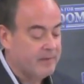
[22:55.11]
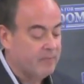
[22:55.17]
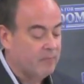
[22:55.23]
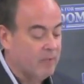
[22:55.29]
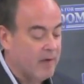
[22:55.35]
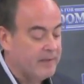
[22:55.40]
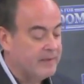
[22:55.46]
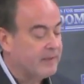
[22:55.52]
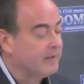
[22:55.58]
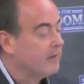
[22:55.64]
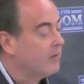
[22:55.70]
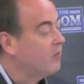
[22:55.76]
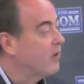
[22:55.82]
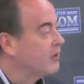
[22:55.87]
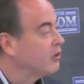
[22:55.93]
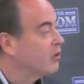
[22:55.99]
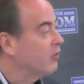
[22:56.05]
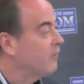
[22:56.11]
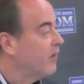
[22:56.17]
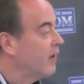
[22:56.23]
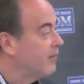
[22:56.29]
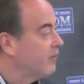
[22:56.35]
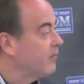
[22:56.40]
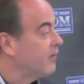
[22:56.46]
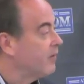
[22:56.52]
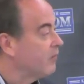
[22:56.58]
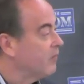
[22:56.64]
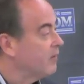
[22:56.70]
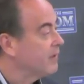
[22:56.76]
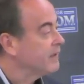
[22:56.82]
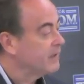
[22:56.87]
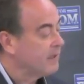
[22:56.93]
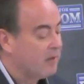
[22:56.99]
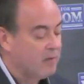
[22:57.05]
raising the question of whether there
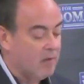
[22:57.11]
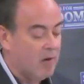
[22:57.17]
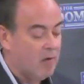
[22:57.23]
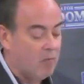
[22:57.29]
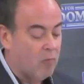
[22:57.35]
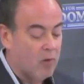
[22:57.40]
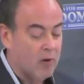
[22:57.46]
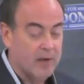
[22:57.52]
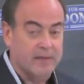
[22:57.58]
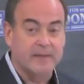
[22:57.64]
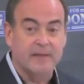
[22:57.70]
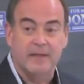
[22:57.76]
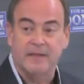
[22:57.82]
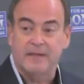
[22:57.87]
was a warrant.